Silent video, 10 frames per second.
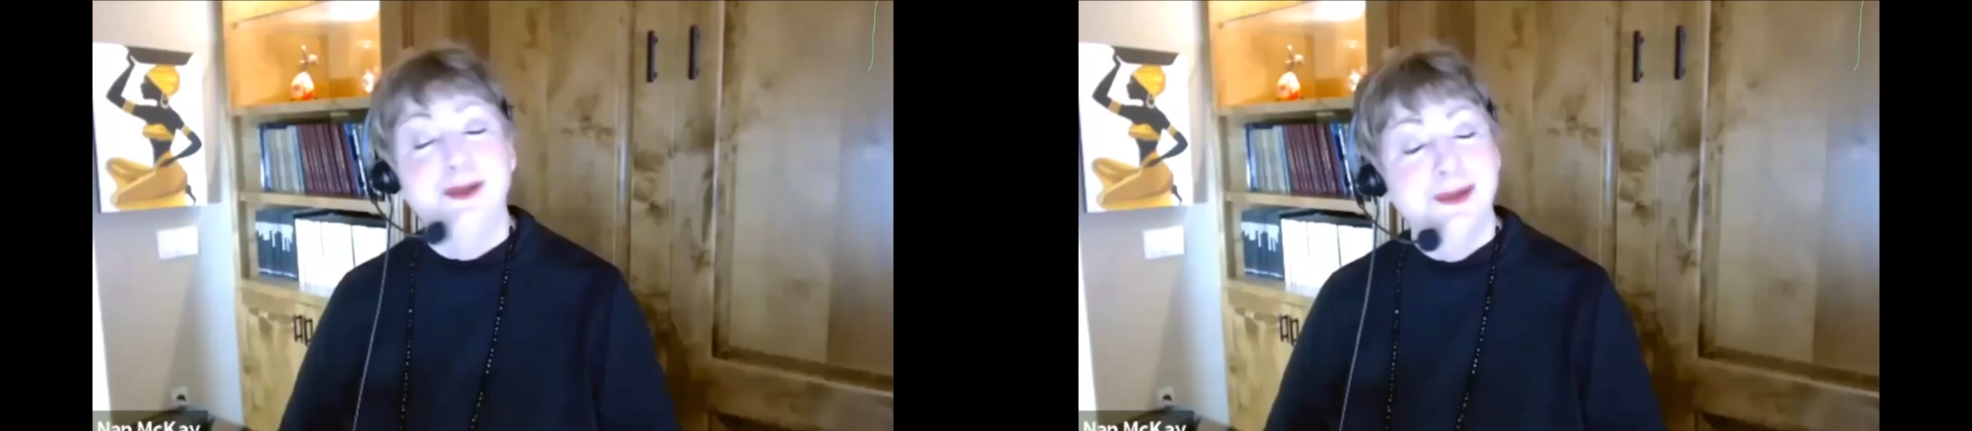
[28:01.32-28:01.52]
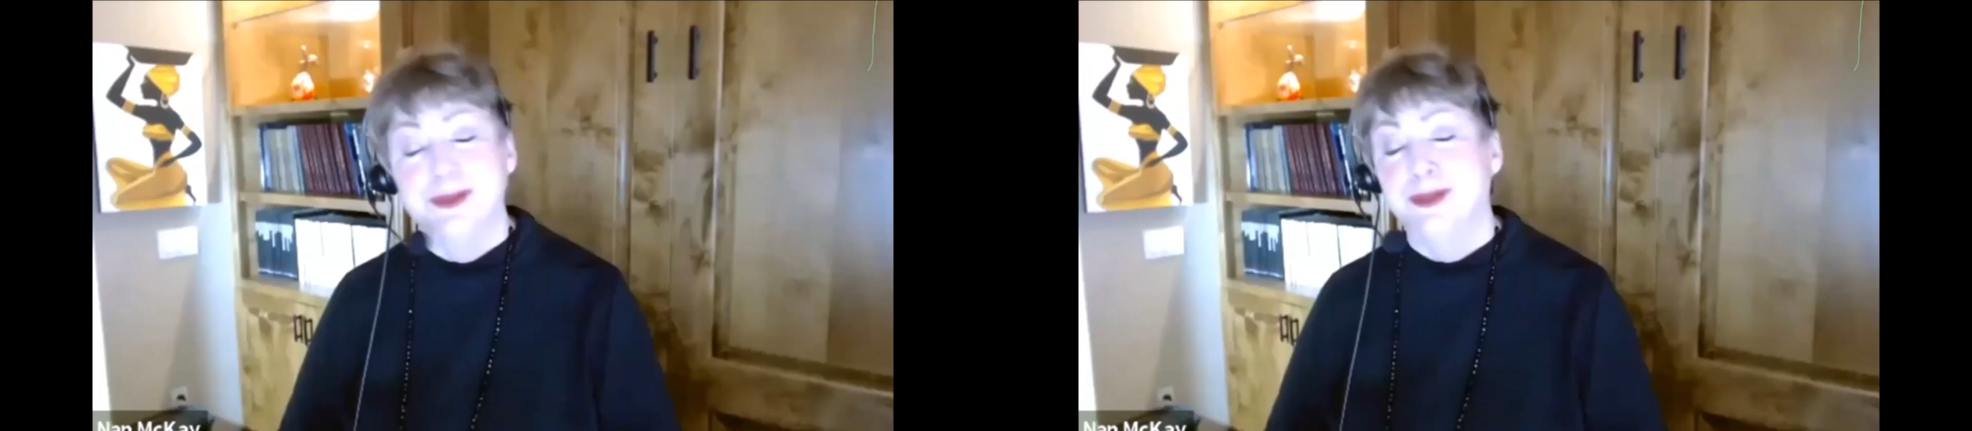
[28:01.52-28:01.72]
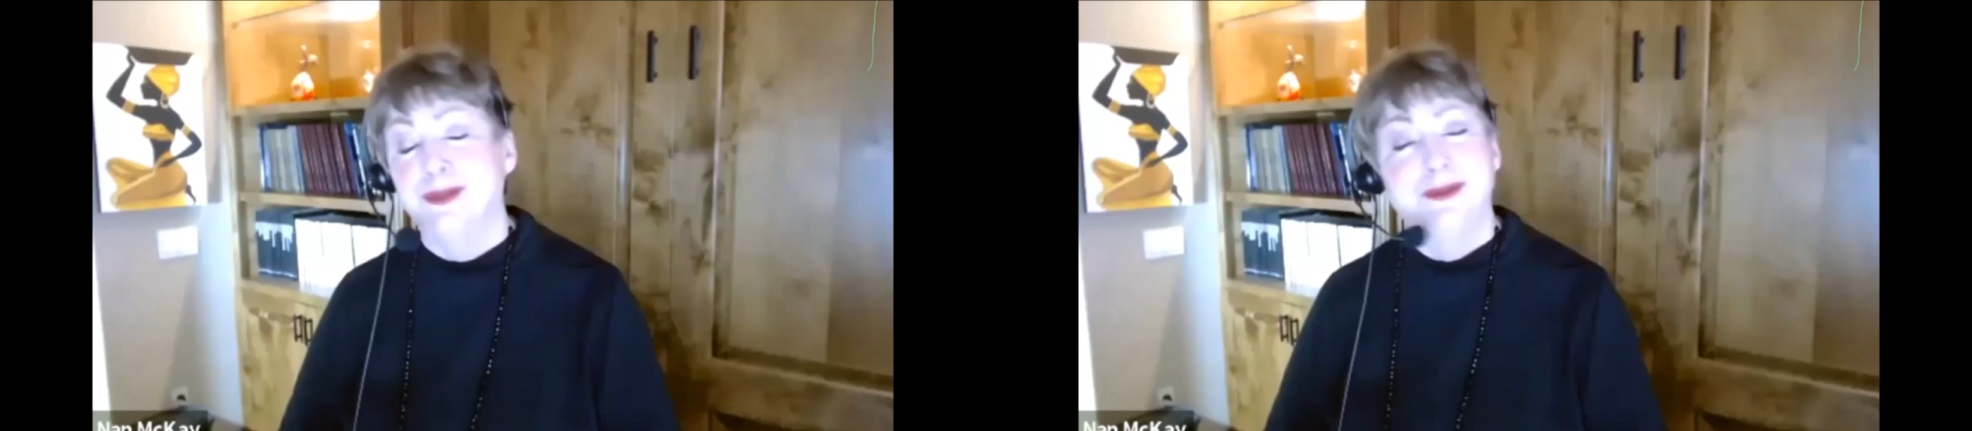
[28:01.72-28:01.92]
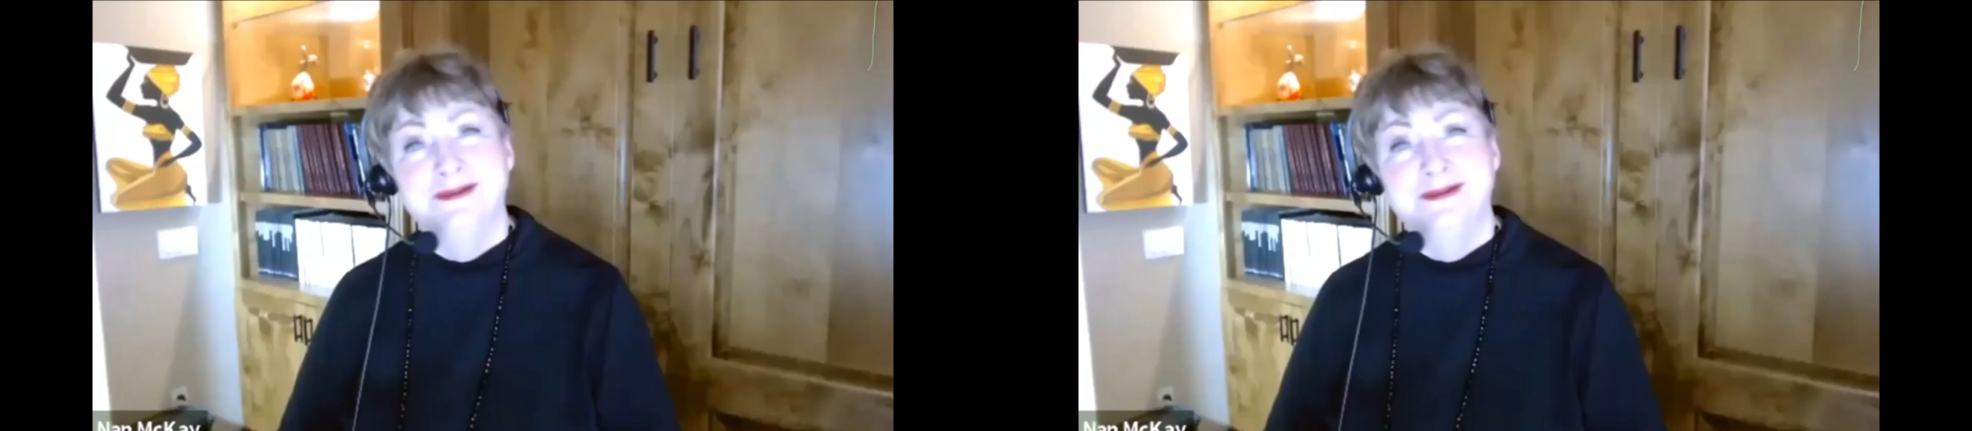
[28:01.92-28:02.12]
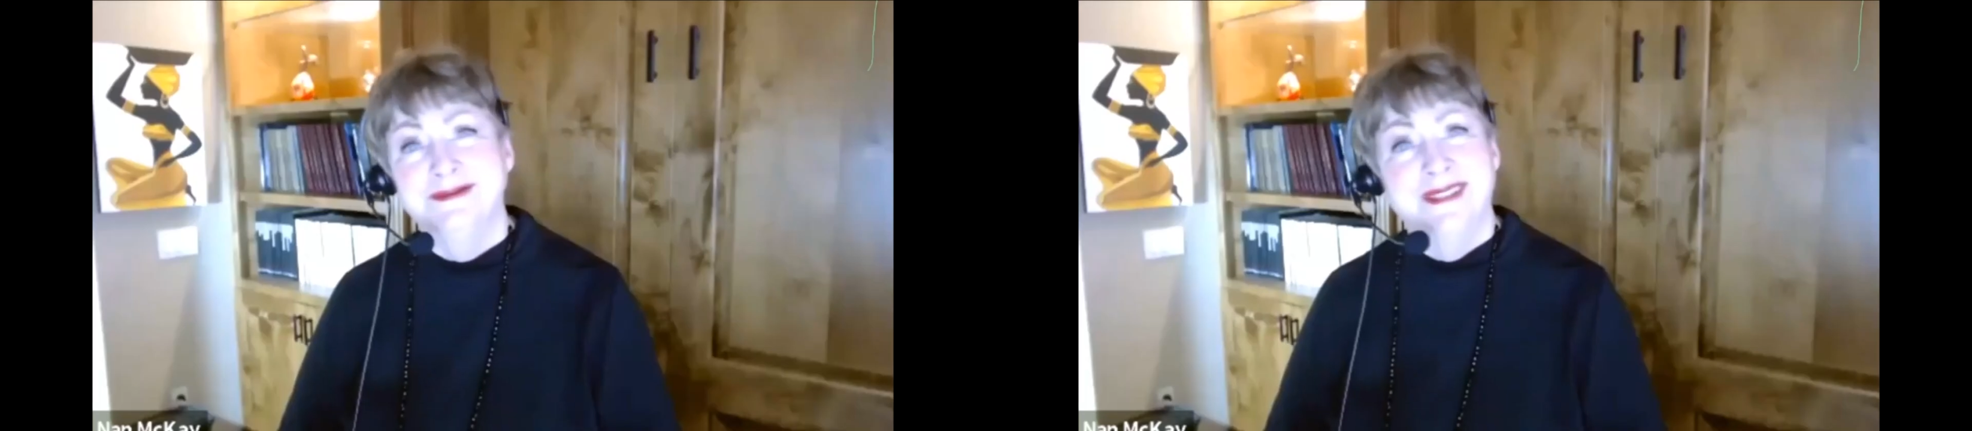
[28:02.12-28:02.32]
too.
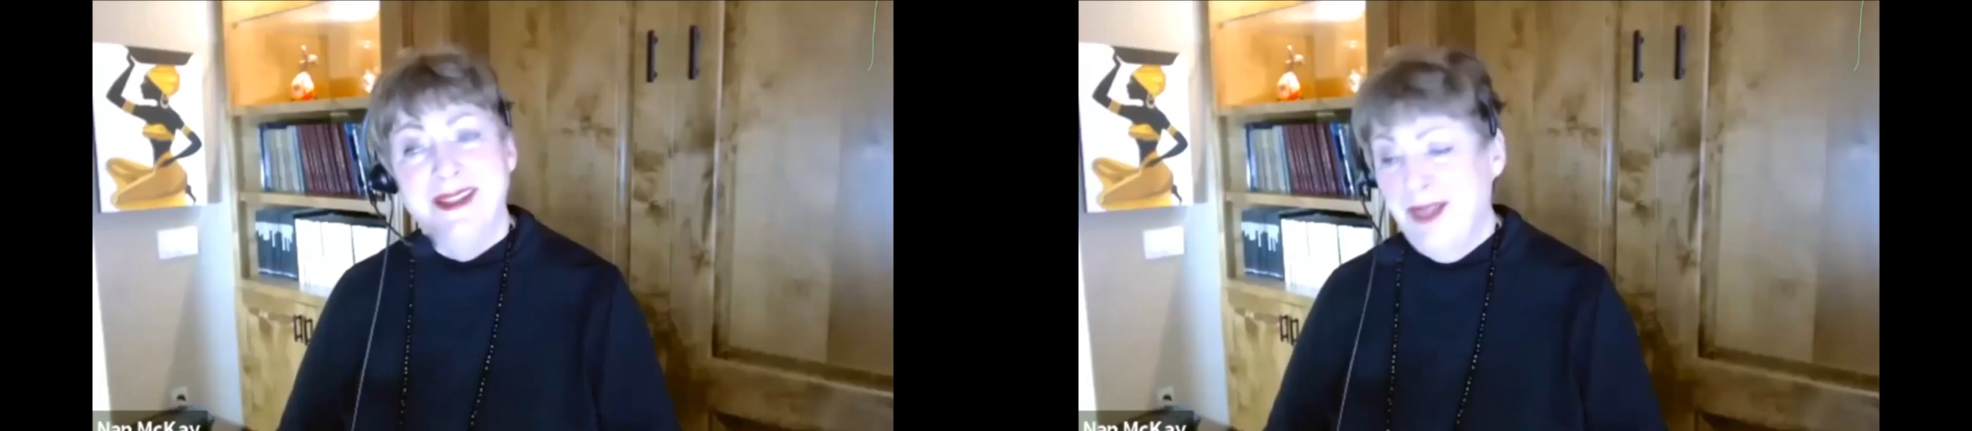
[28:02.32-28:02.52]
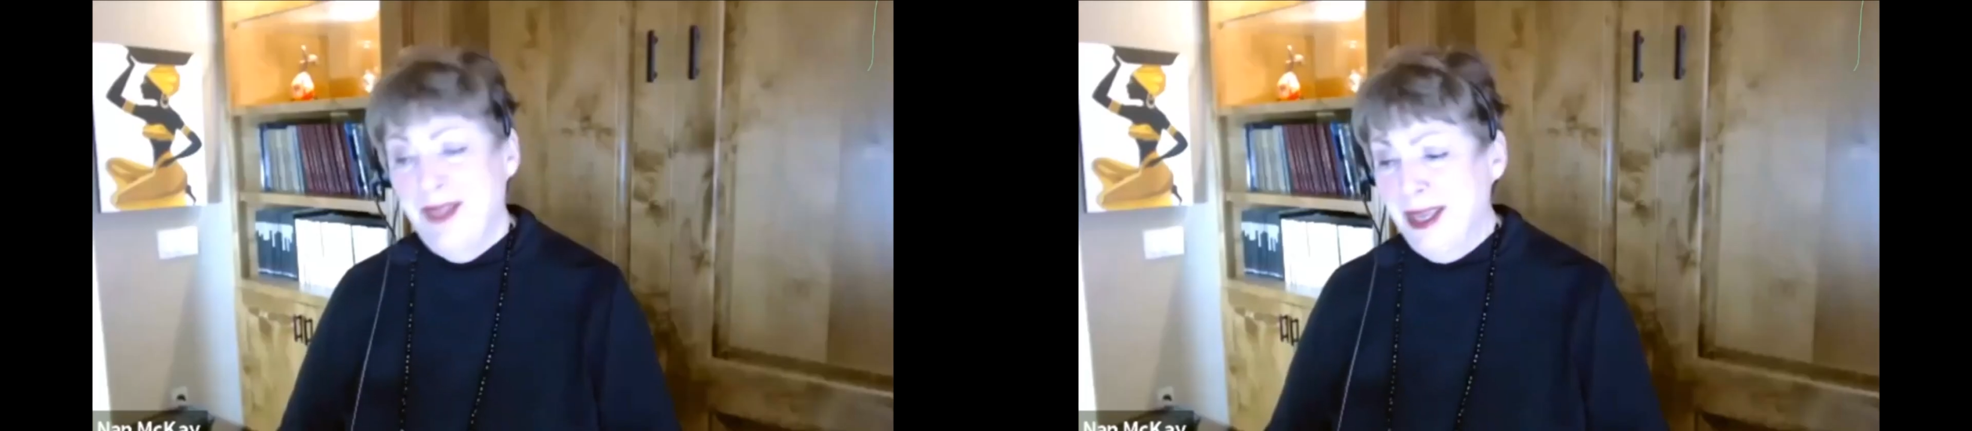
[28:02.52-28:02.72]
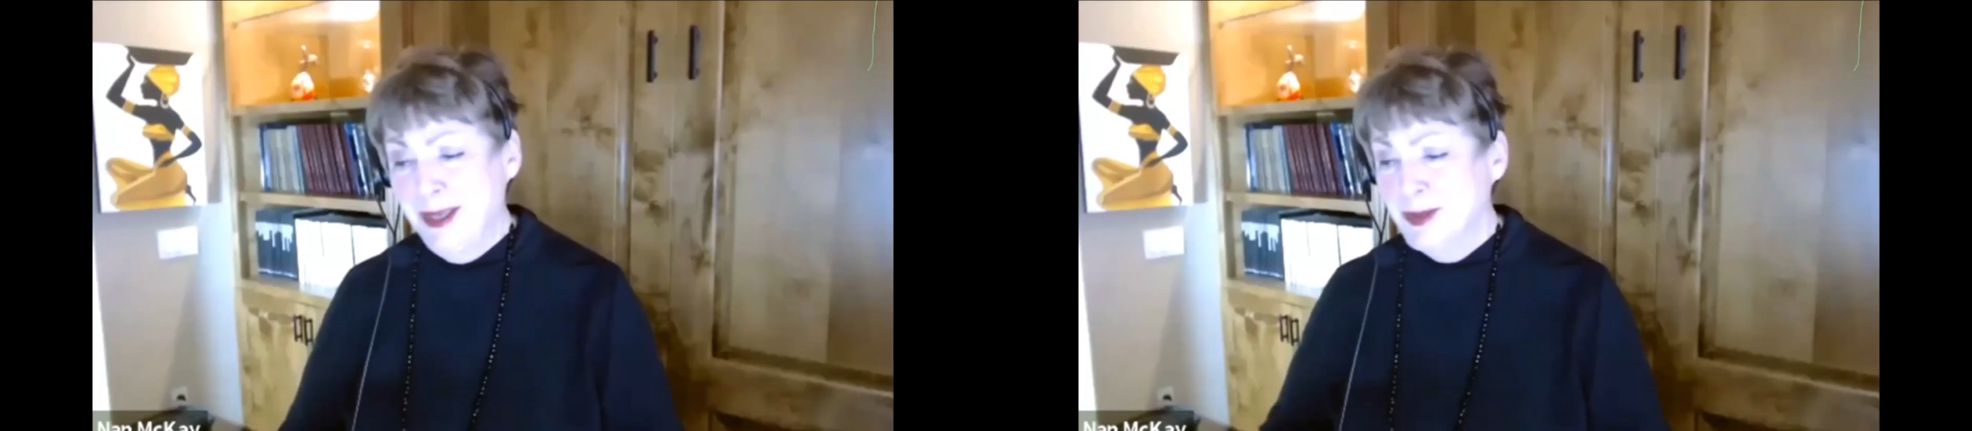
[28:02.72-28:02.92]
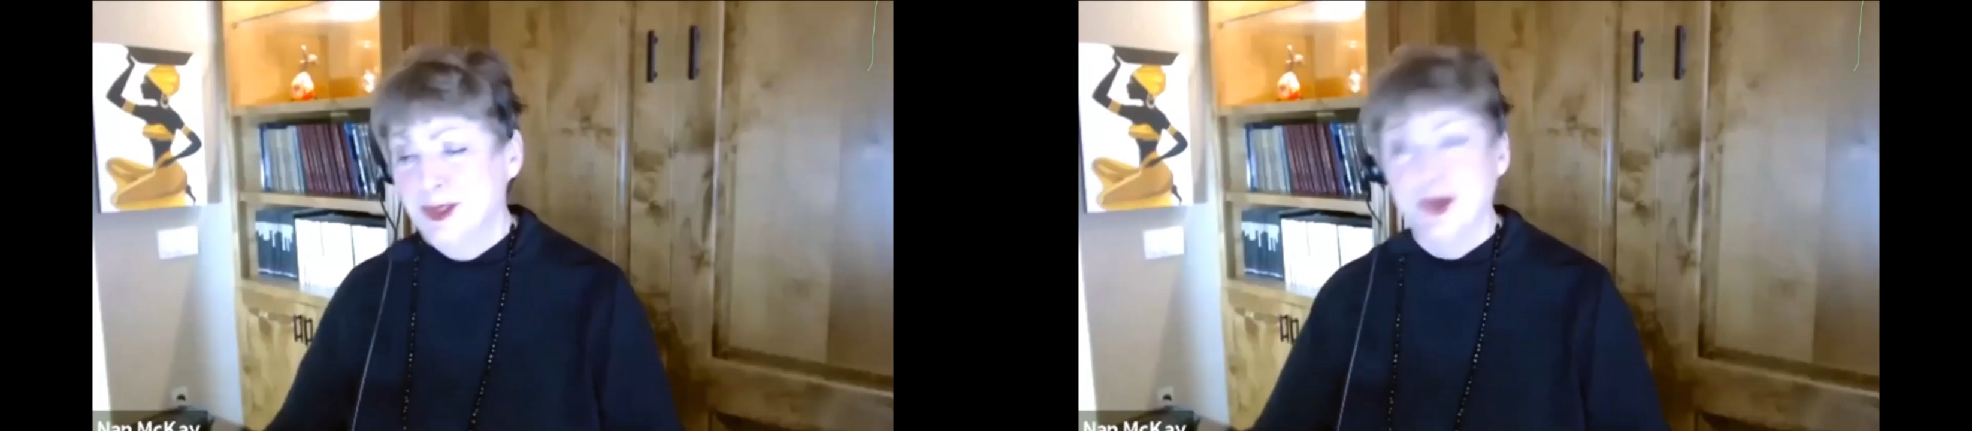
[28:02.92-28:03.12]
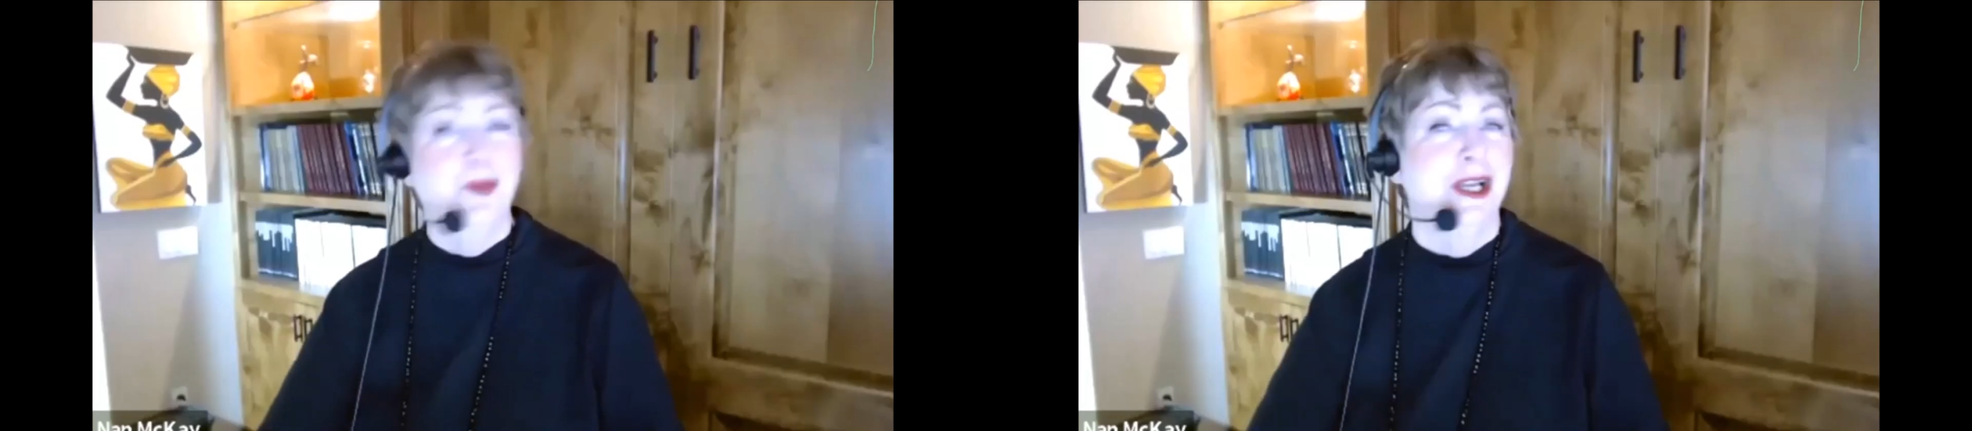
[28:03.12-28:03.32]
Thank you
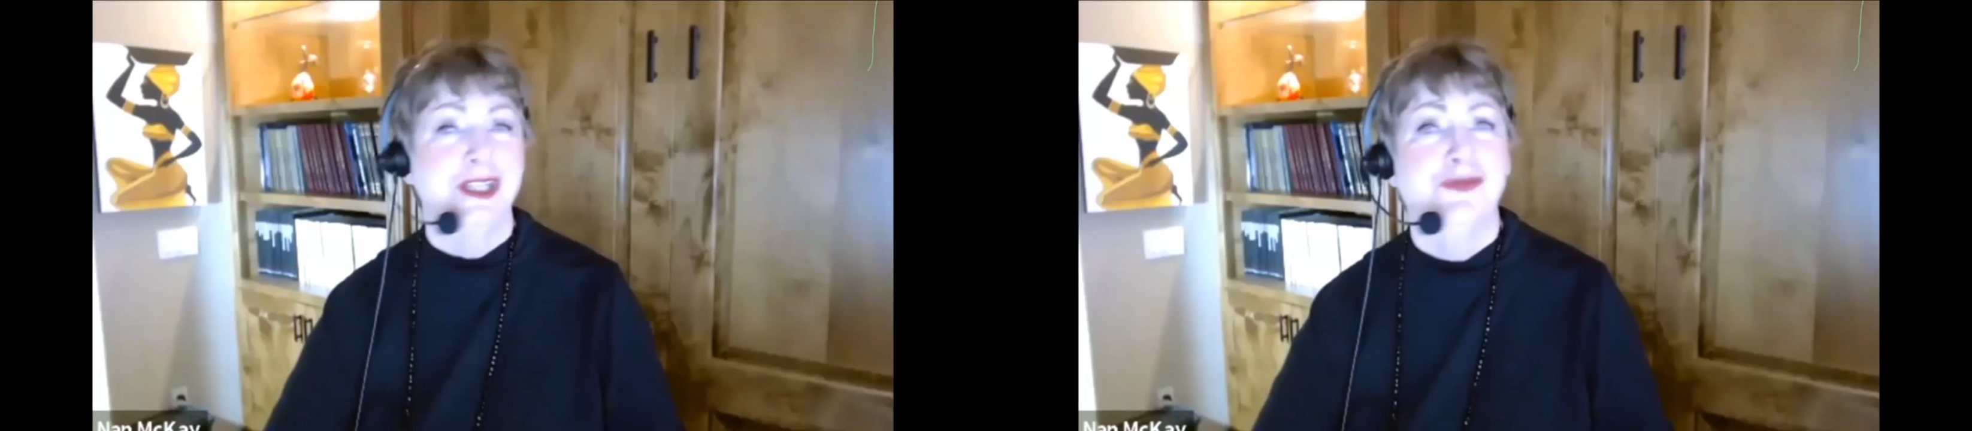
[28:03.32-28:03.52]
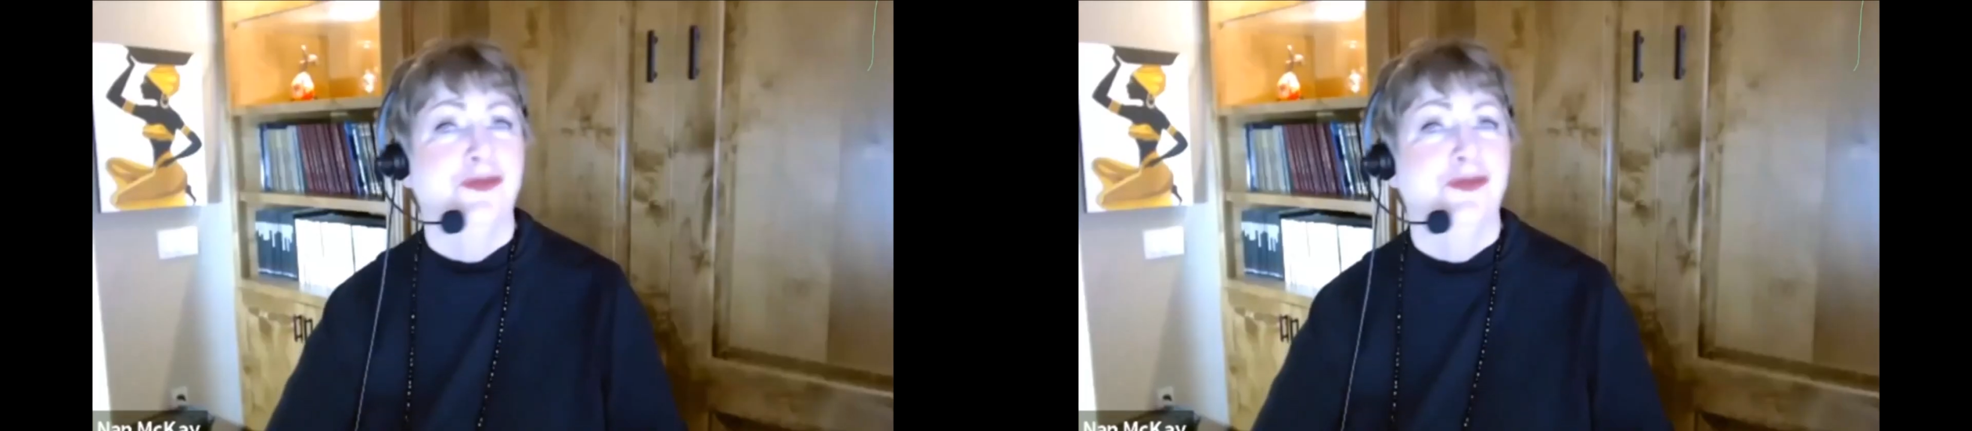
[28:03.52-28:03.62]
so much